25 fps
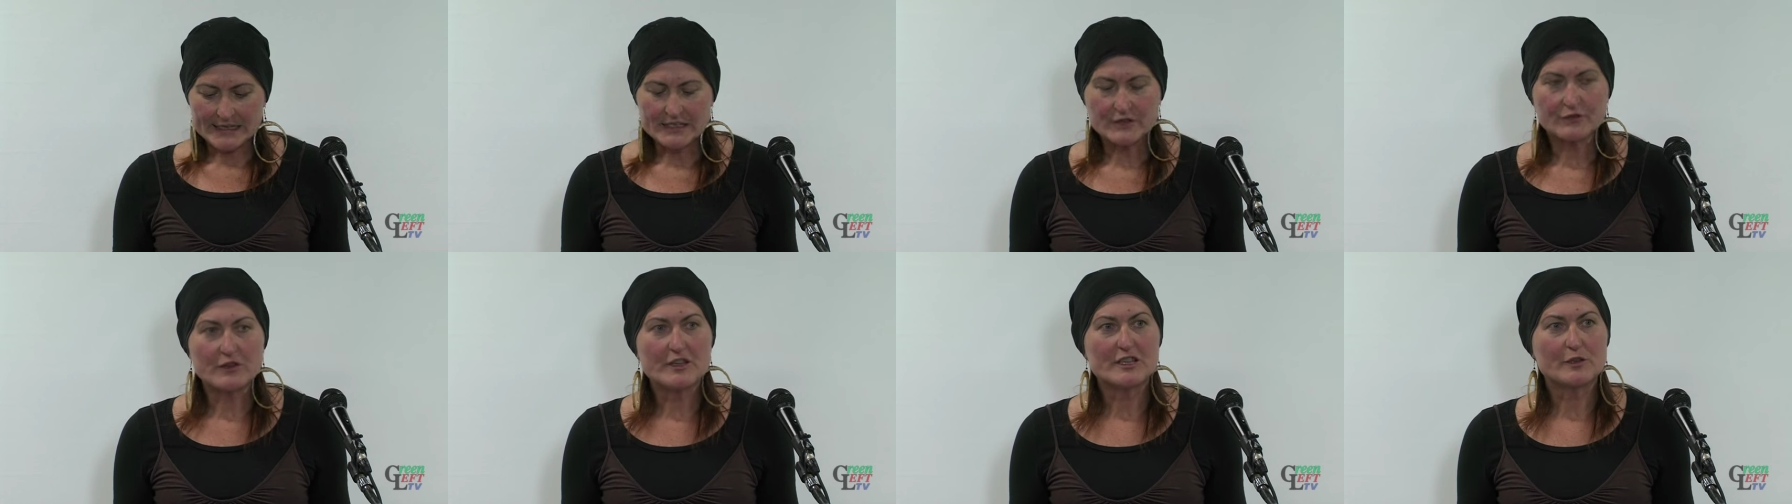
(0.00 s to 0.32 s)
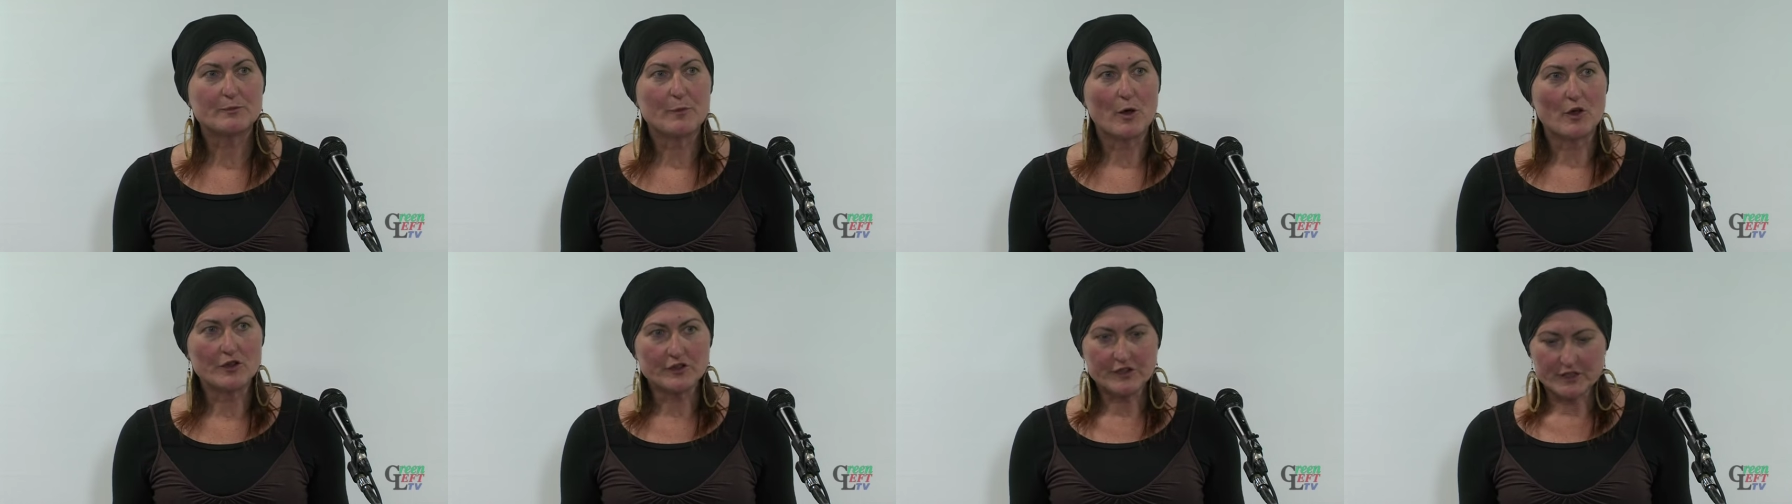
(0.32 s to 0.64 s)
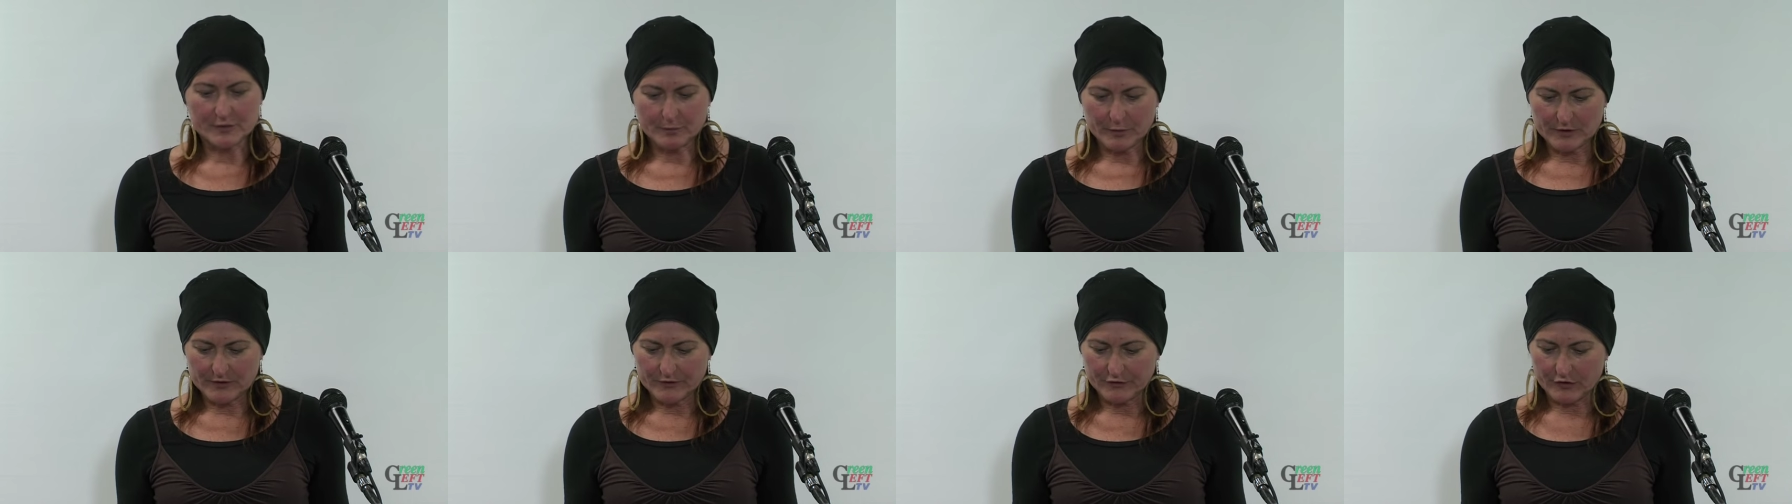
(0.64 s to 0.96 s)
it's
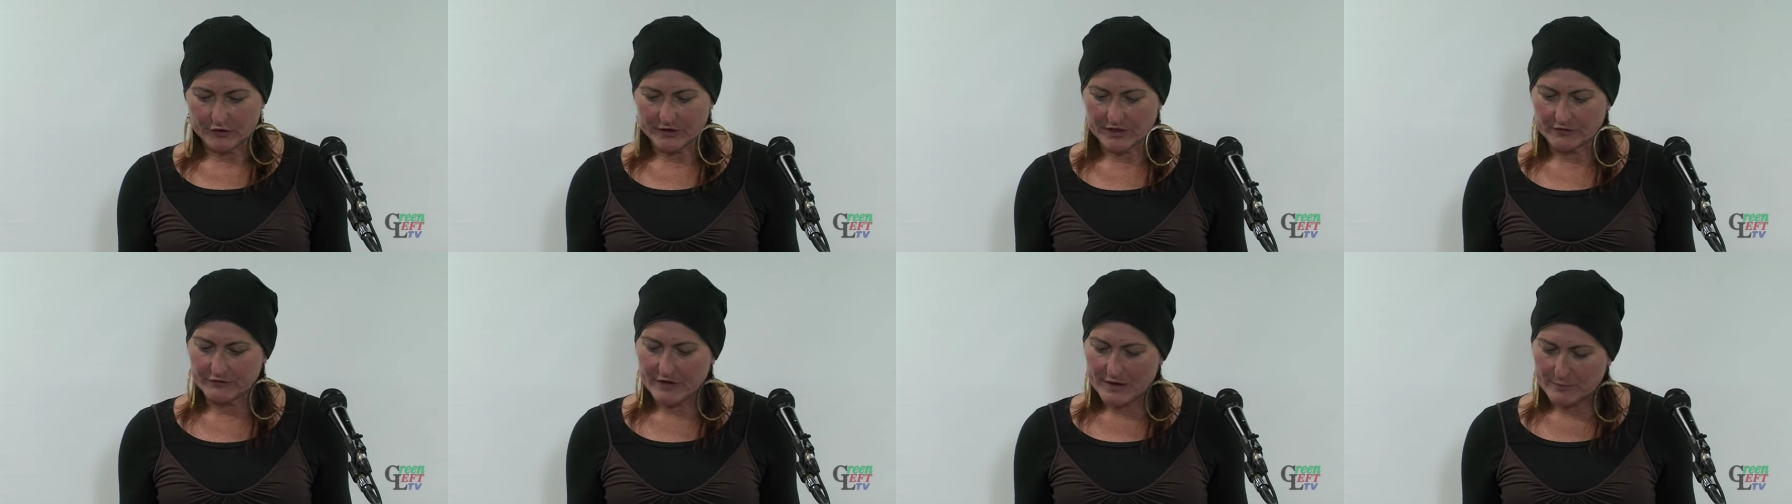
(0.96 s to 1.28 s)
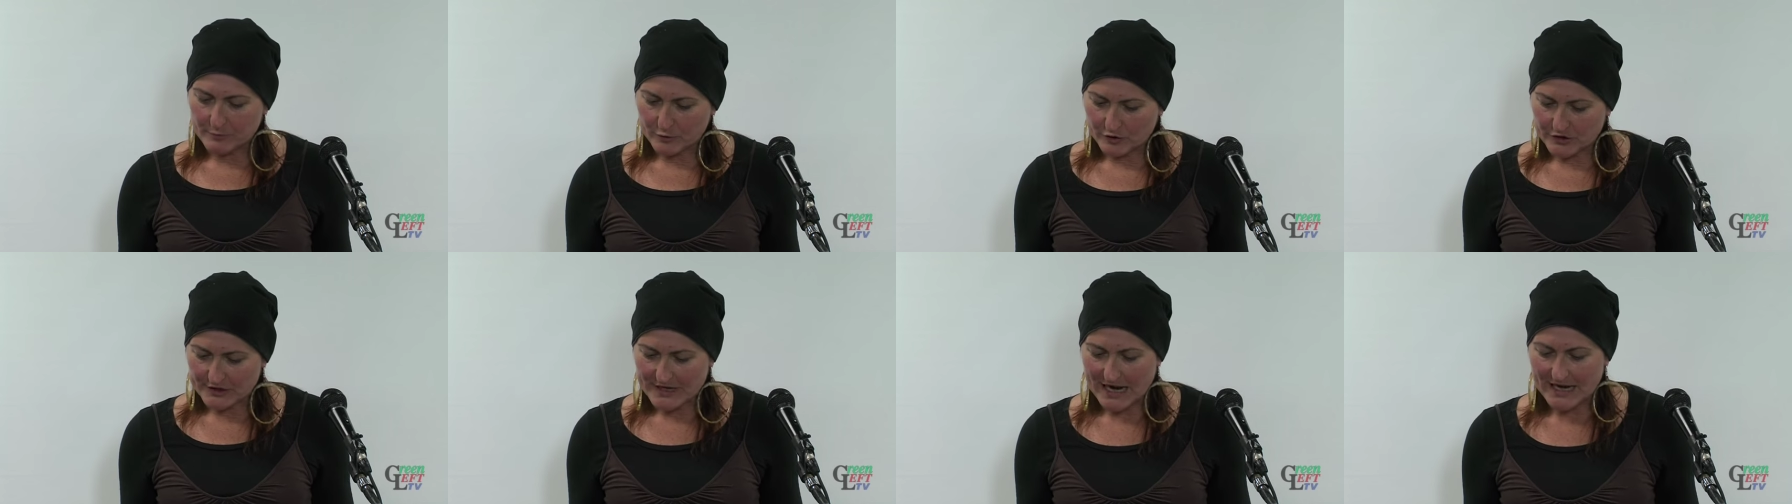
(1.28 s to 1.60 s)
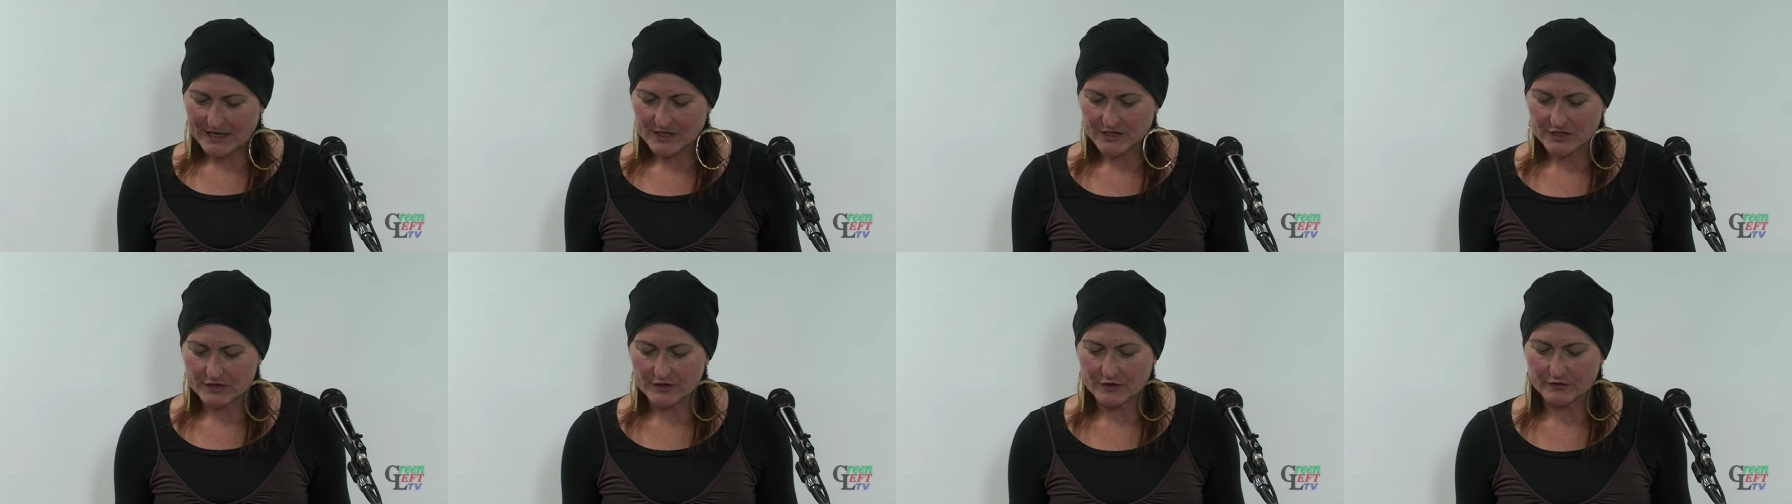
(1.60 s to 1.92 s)
responsible for the
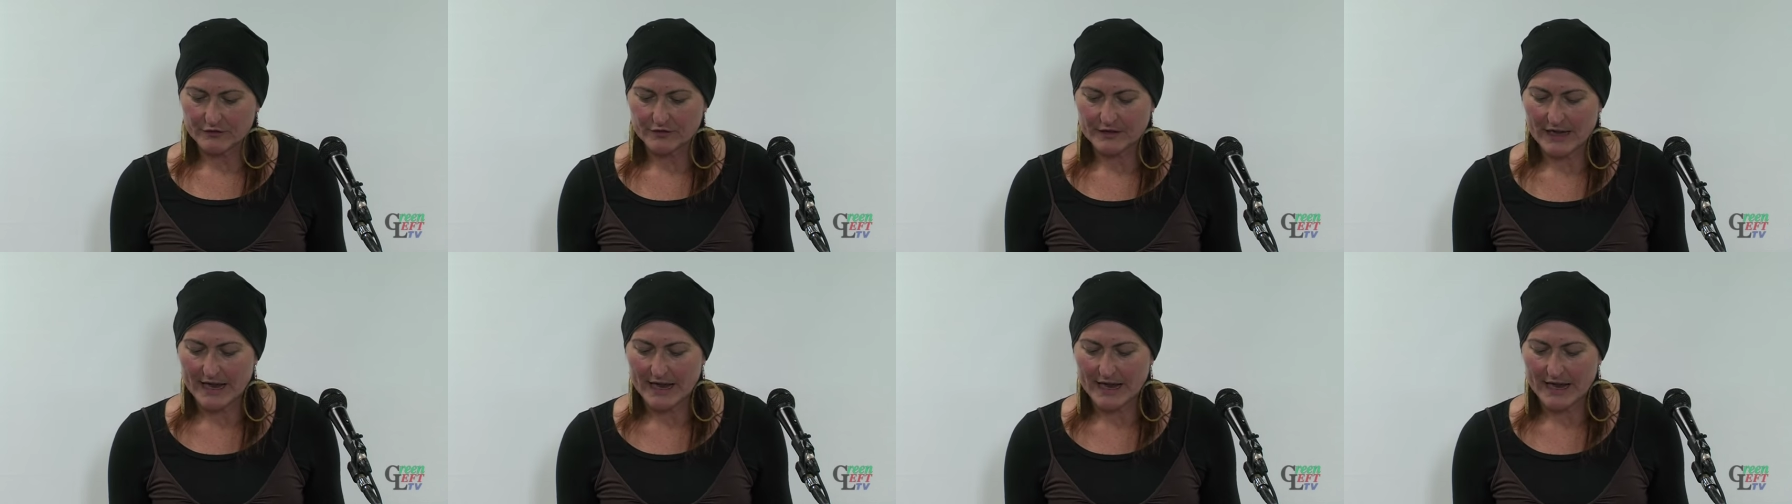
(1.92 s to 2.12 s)
reproduction of